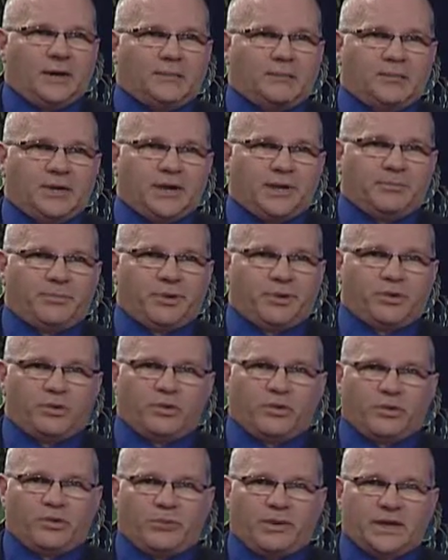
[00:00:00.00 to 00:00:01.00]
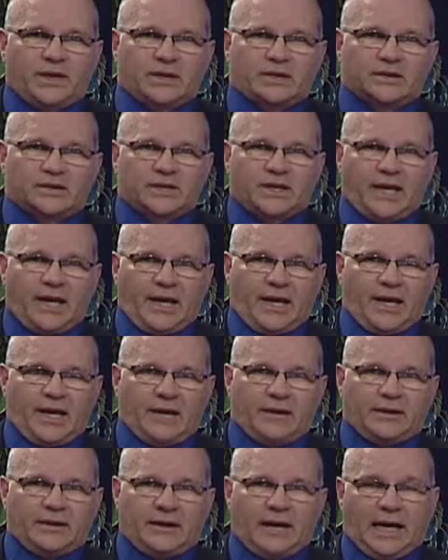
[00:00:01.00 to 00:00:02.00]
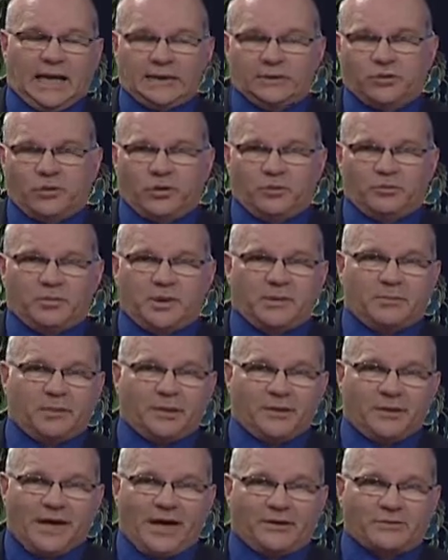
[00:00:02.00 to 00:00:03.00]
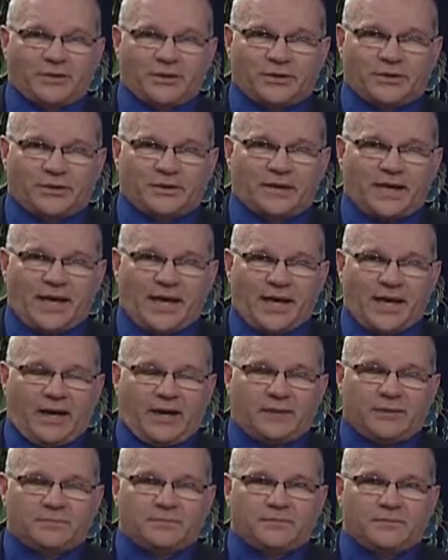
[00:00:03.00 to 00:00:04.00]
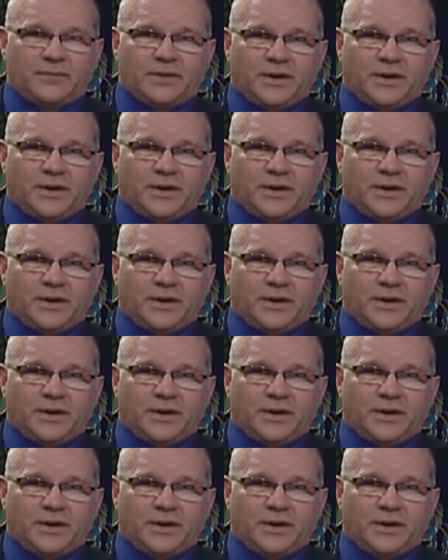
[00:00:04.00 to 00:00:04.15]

People who were being scanned, I told people down there that they had them.